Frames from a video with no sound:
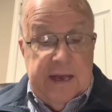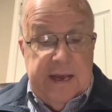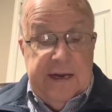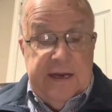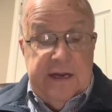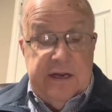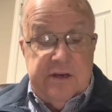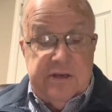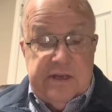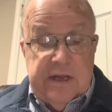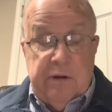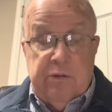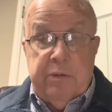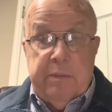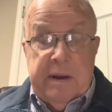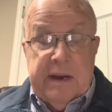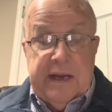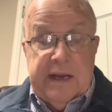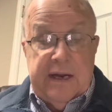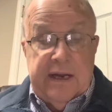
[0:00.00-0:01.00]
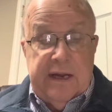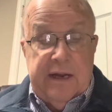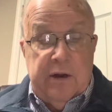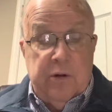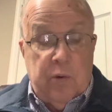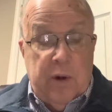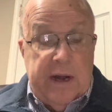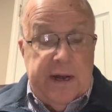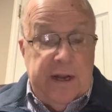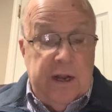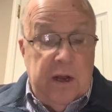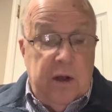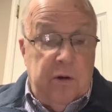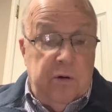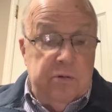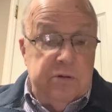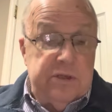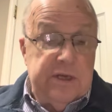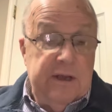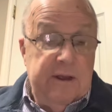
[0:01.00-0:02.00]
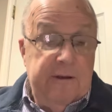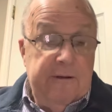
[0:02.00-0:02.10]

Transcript: 80s, they were making little radios